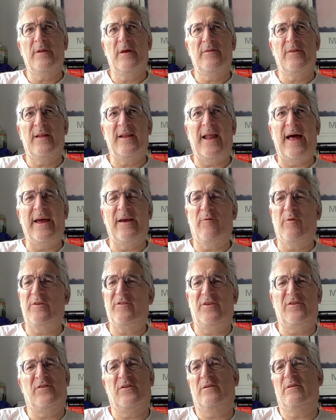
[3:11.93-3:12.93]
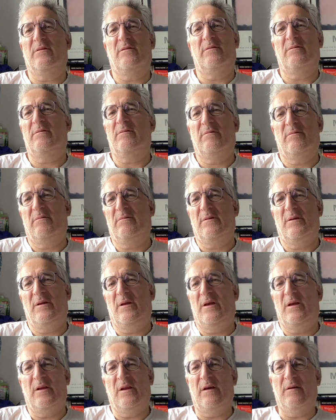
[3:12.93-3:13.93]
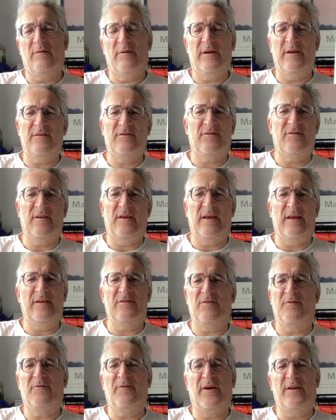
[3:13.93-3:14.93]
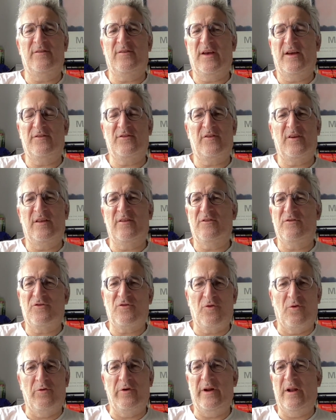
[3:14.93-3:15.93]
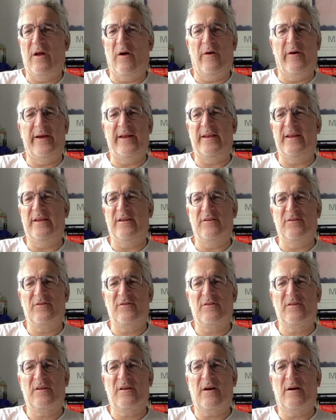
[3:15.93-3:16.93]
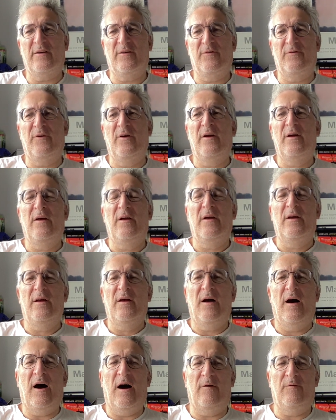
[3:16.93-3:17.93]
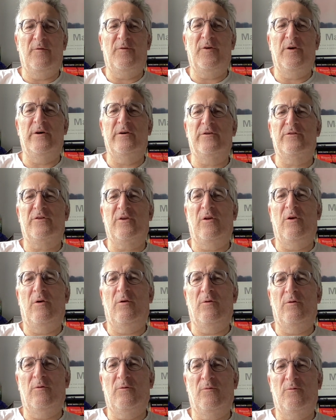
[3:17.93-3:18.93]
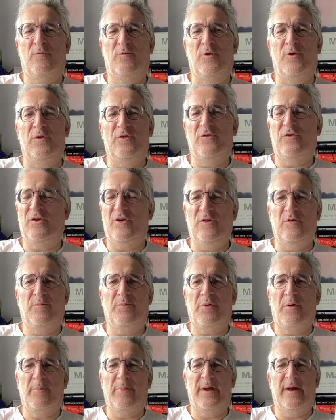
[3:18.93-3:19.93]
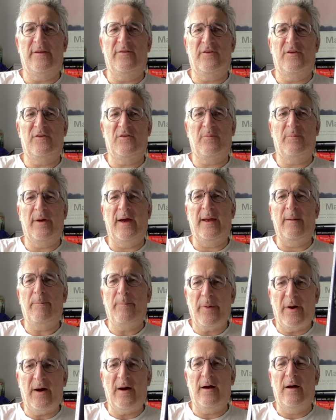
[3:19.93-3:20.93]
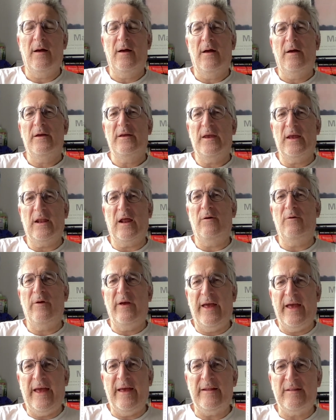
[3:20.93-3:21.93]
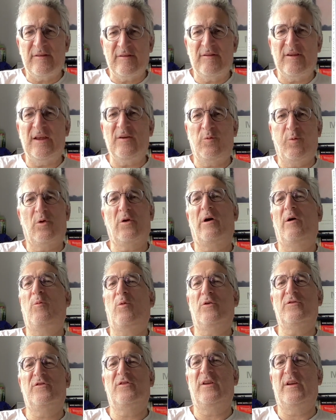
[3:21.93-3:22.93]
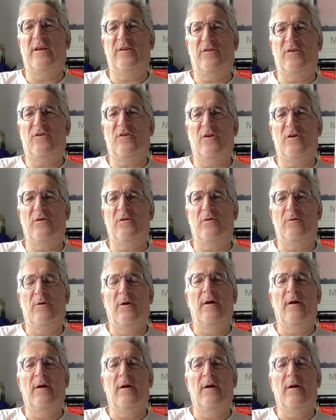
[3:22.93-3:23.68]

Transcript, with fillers: the language isn't, you know, is isn't fantastic. The storyline is kind of unfurls along routes you'd probably anticipate, but you know, it did what I wanted it to do.